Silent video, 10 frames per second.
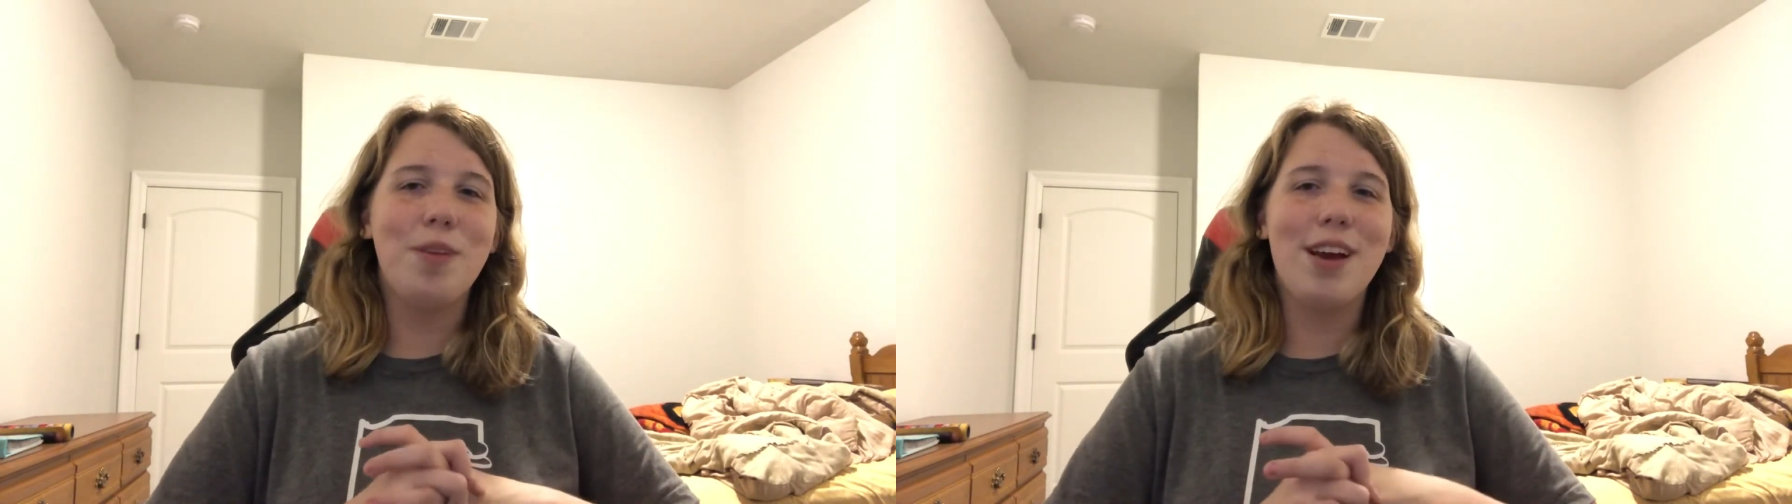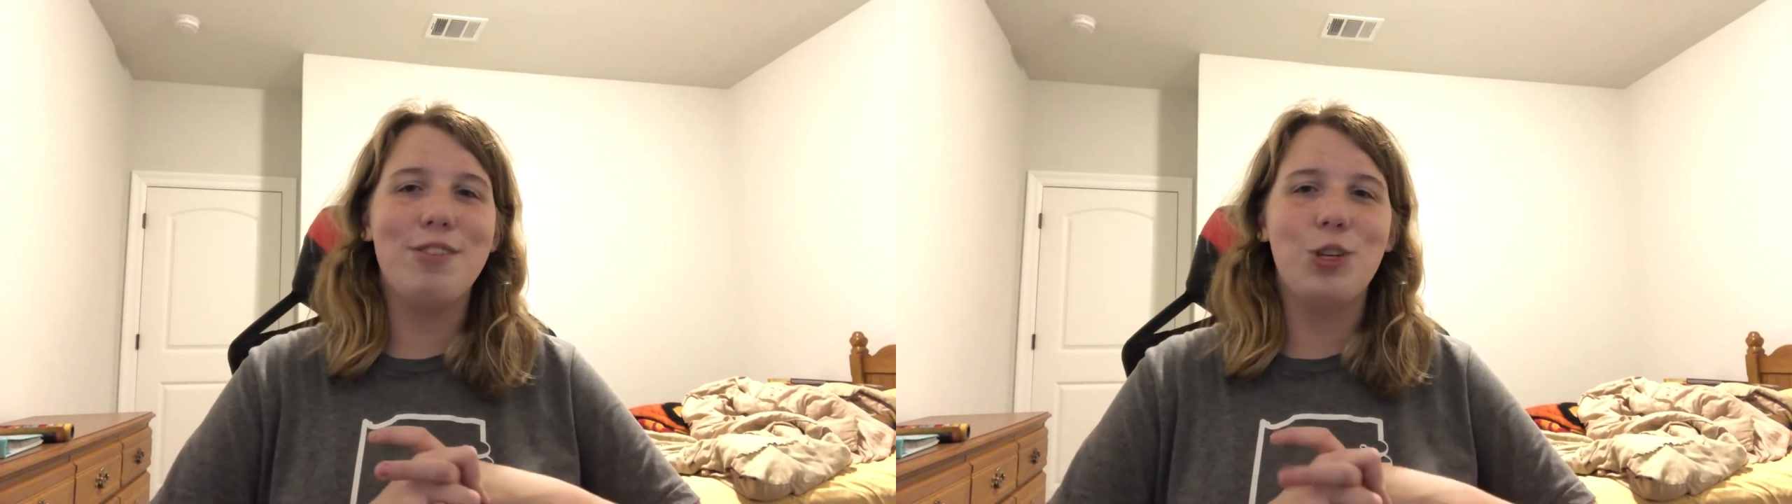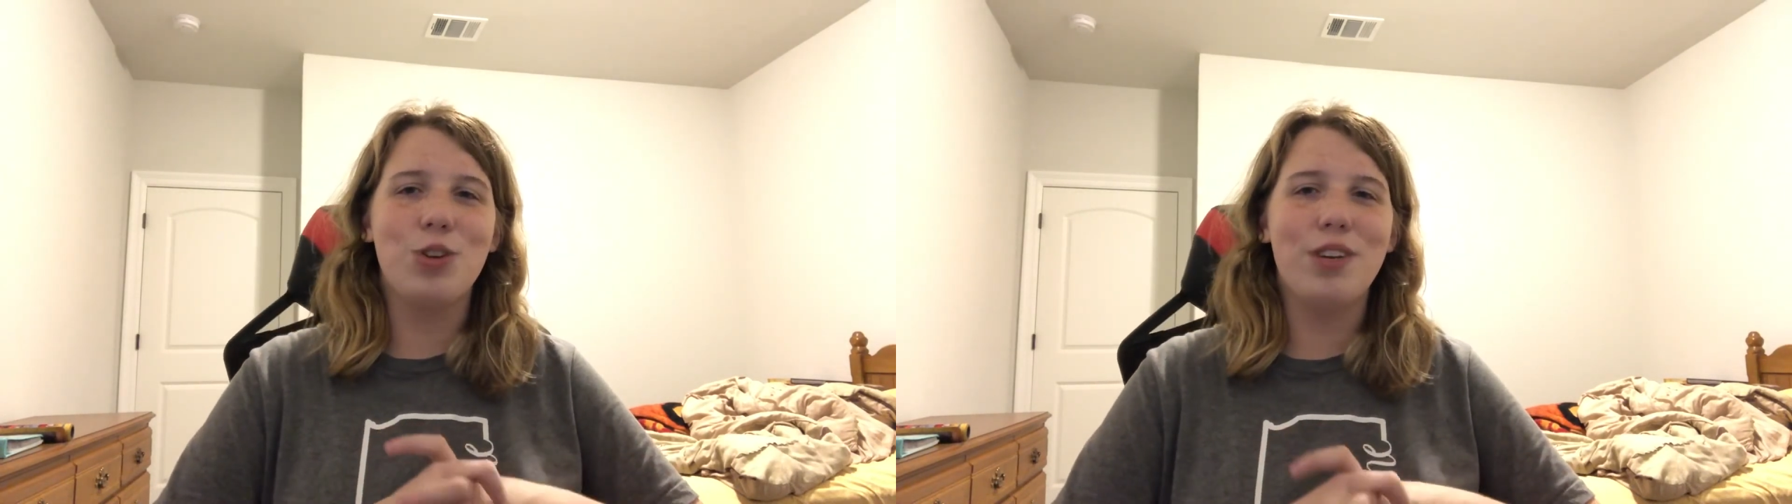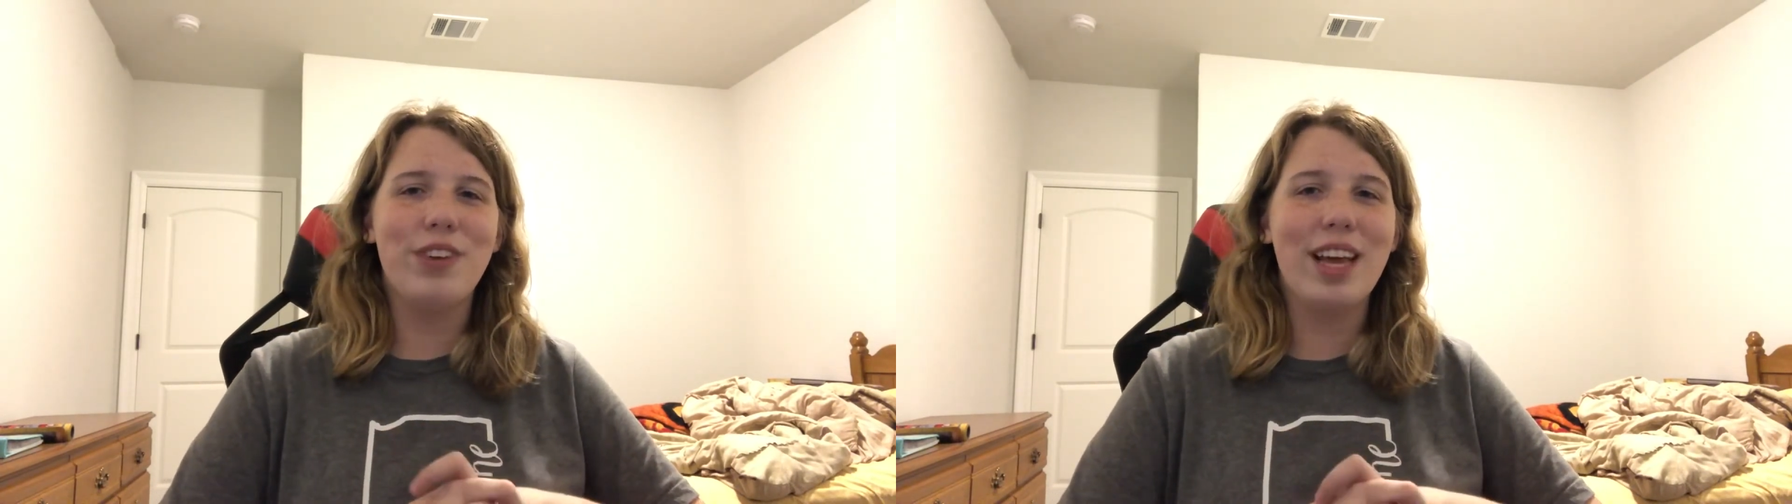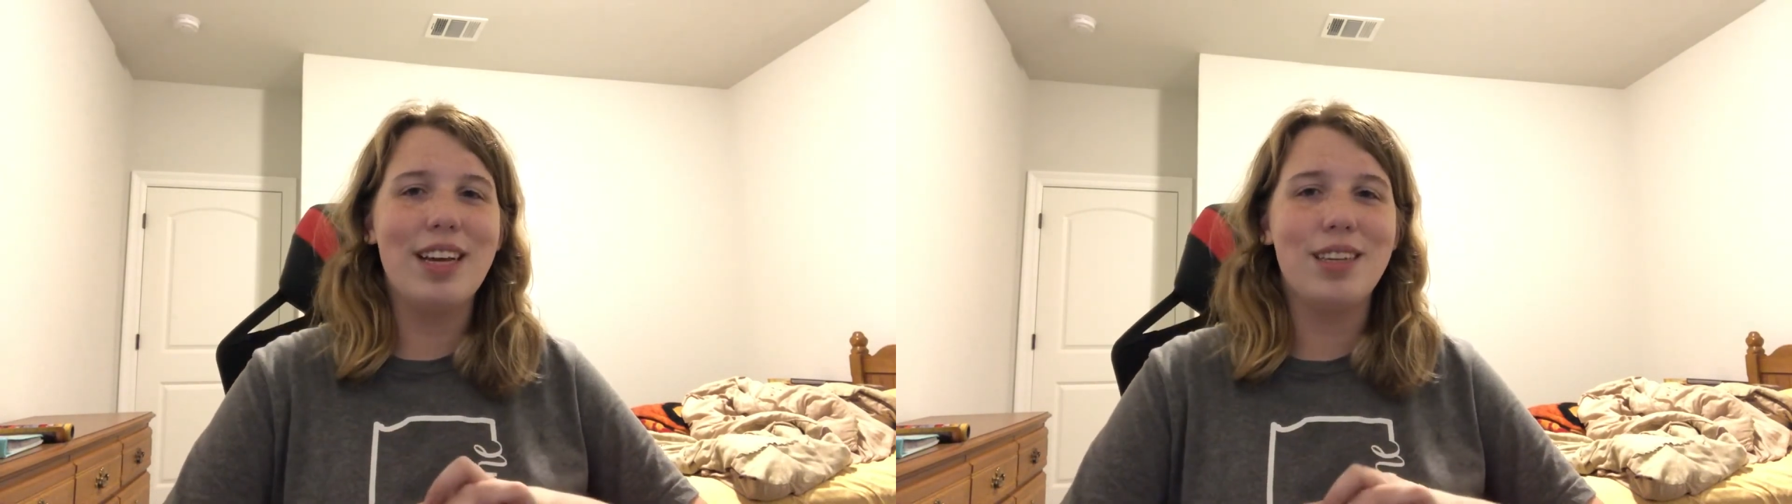If you have enjoyed it, if
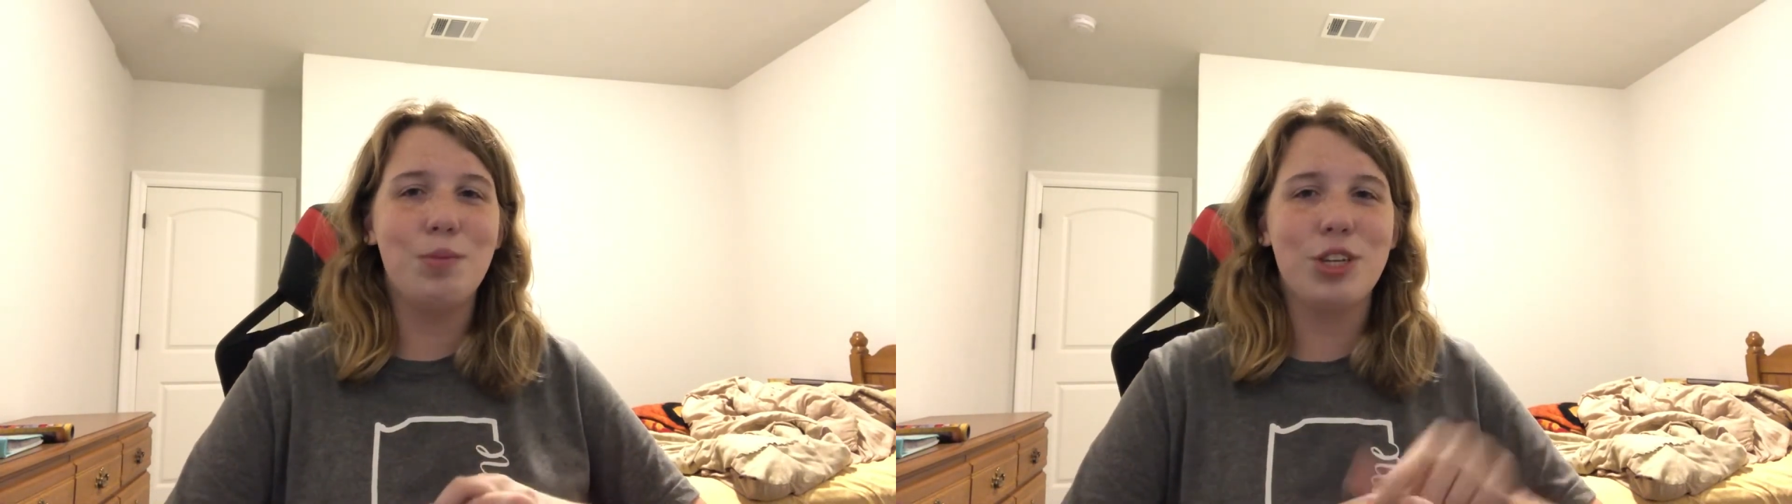you guys did,